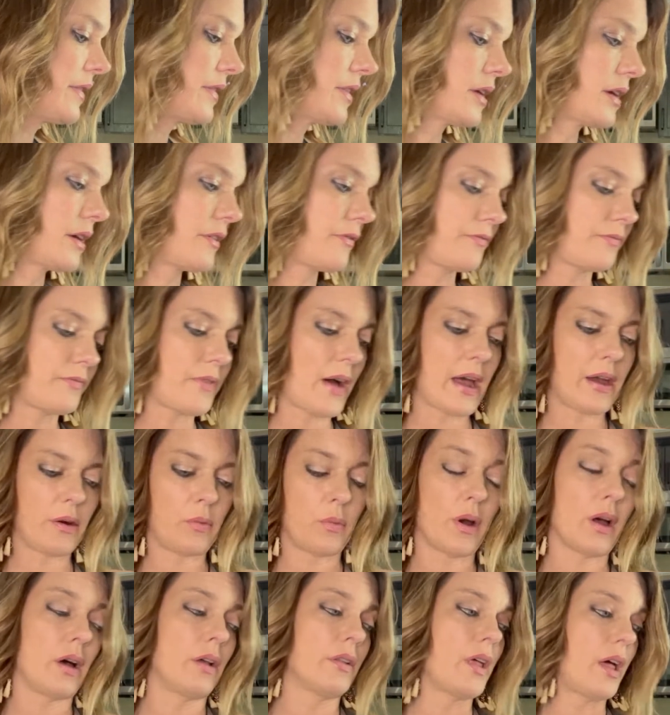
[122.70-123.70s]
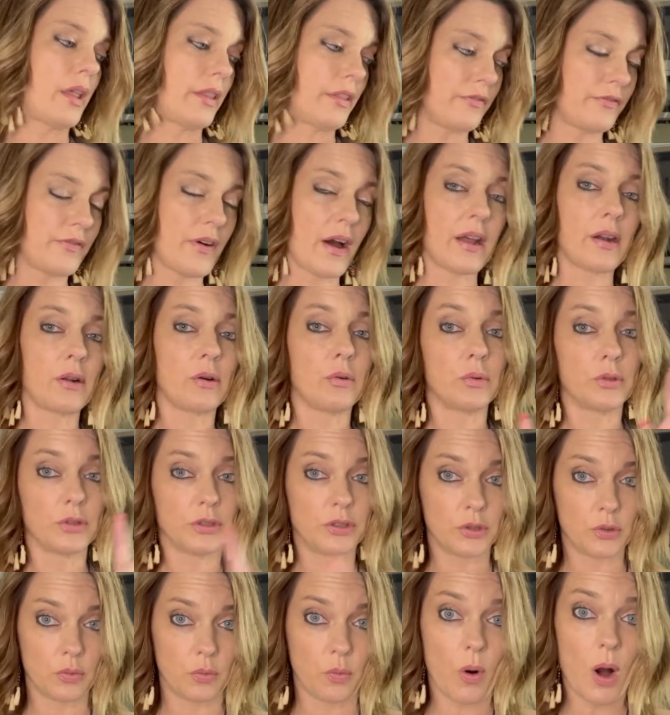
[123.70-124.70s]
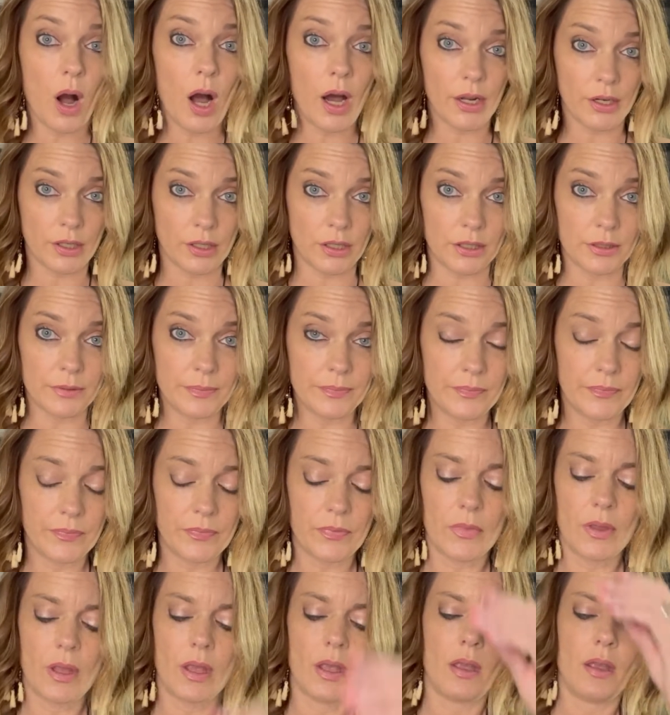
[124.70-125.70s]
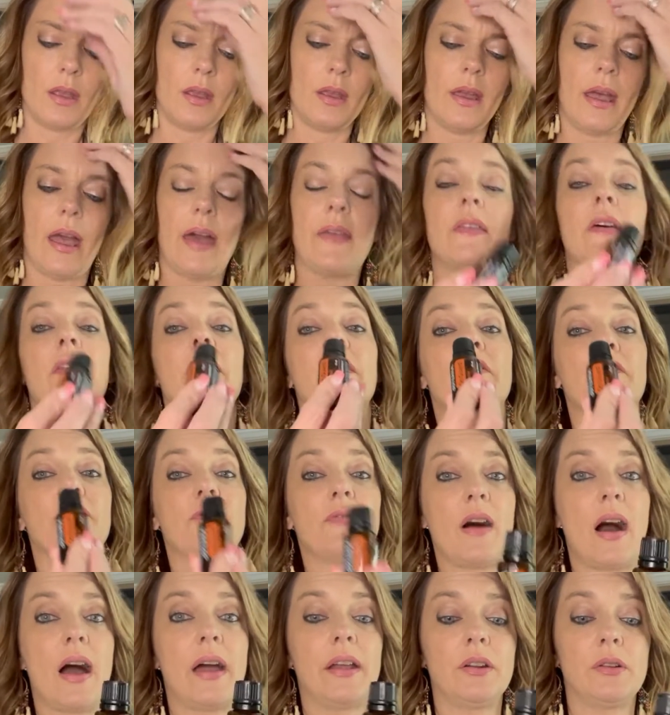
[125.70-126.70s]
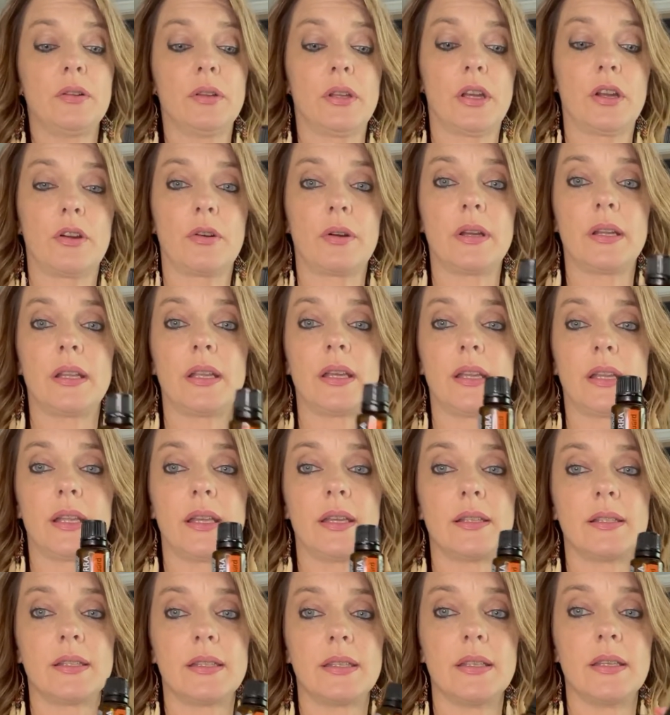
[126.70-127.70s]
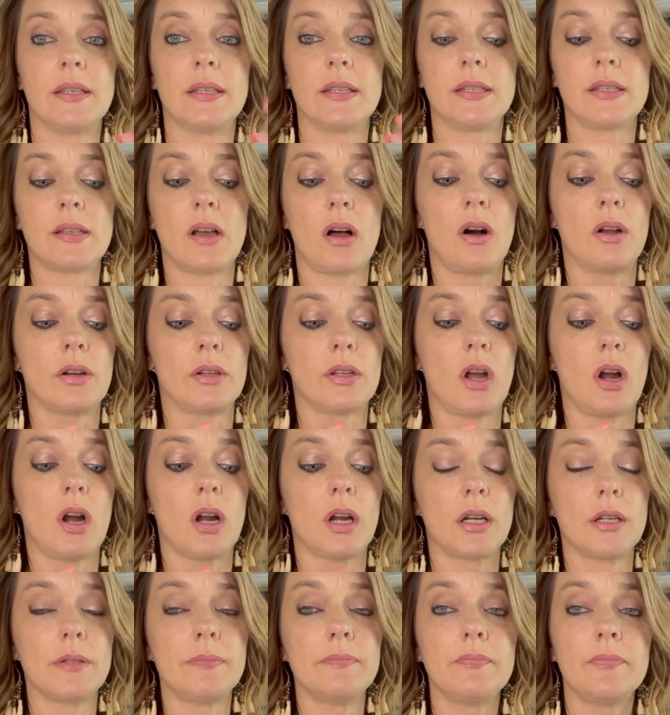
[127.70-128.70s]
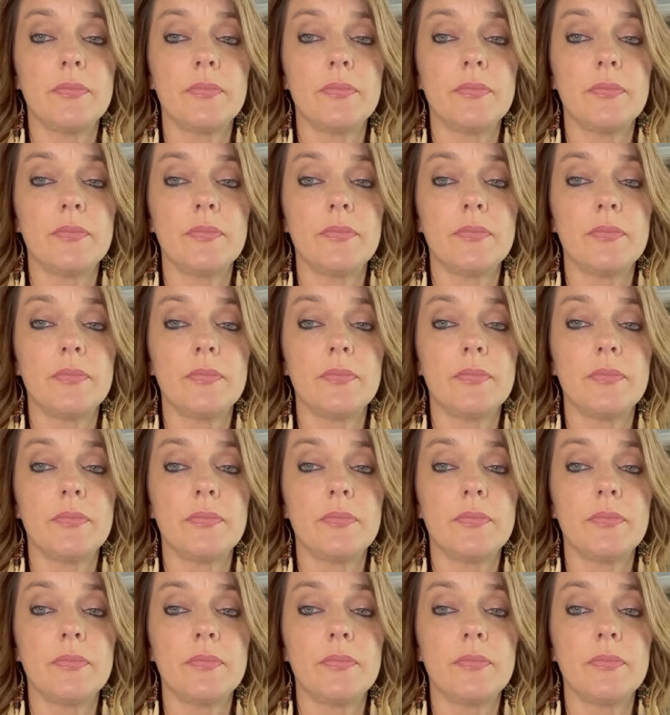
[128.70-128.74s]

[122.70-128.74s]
we'll do water, and then the final ingredient is this On Guard